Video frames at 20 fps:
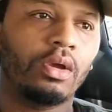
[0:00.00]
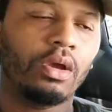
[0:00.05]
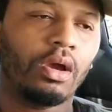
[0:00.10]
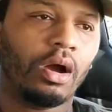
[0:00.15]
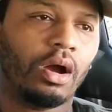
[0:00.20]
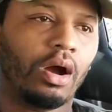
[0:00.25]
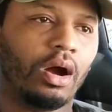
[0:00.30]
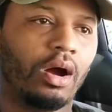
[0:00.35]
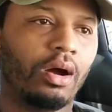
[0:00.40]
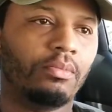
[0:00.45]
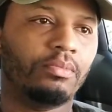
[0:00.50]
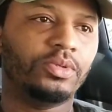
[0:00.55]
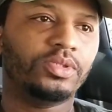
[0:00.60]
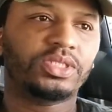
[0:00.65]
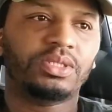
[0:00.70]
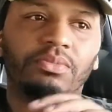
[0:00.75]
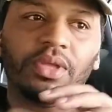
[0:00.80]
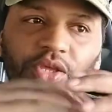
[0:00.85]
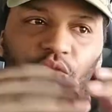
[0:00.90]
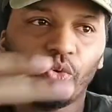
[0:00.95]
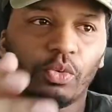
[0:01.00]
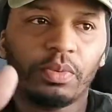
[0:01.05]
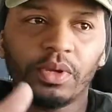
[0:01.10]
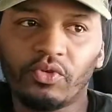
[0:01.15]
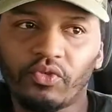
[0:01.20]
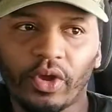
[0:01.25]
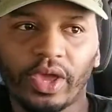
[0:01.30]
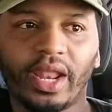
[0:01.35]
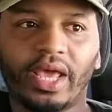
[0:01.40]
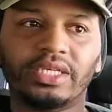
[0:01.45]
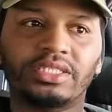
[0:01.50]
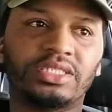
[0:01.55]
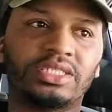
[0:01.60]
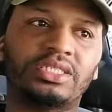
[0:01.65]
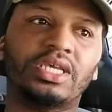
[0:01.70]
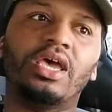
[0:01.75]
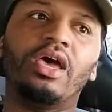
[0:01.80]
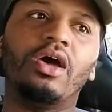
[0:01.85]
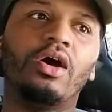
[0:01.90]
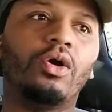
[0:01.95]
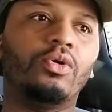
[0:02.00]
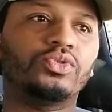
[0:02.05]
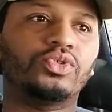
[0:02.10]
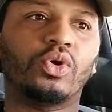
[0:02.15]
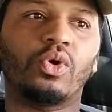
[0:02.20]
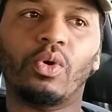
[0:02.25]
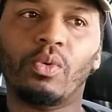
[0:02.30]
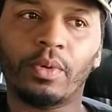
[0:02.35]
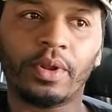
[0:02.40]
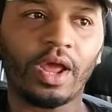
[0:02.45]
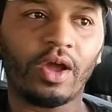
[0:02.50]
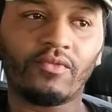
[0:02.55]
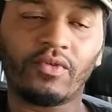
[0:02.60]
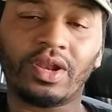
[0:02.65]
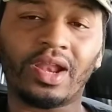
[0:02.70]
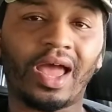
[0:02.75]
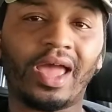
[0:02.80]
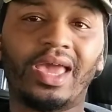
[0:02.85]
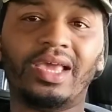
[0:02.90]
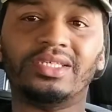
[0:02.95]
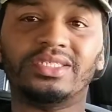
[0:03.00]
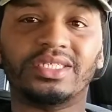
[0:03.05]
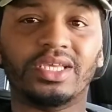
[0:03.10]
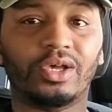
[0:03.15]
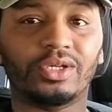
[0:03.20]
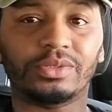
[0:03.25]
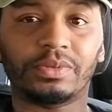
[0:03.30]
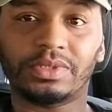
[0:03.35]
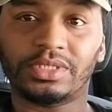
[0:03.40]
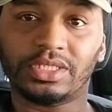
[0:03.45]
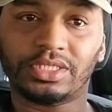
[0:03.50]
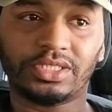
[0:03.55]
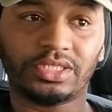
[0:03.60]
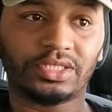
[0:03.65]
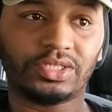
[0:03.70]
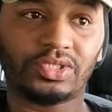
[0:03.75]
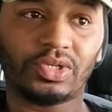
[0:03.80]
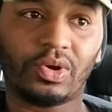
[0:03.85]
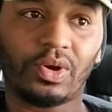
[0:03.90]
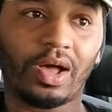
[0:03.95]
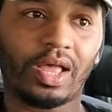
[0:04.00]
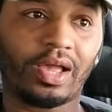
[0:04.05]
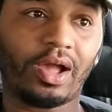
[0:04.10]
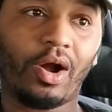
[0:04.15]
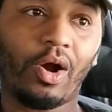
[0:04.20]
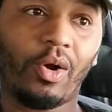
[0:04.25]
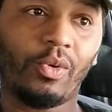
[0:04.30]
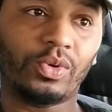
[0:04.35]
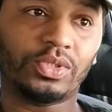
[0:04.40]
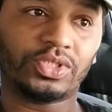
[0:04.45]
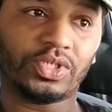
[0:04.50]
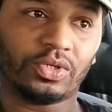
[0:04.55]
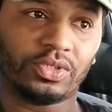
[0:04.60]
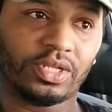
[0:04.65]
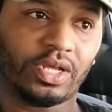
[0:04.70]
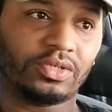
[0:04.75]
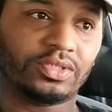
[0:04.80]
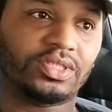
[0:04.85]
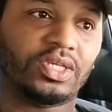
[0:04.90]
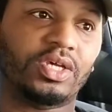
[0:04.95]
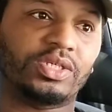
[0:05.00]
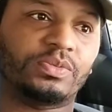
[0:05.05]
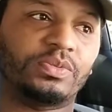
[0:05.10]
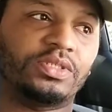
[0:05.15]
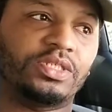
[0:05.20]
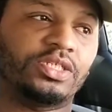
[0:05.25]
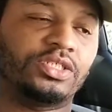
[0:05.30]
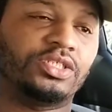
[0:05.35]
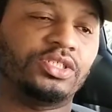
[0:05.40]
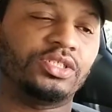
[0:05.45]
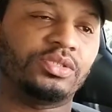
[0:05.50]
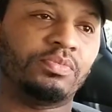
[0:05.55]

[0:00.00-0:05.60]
You seem like you would be great at sales or whatever, and I hate sales positions, so I always turn down sales positions.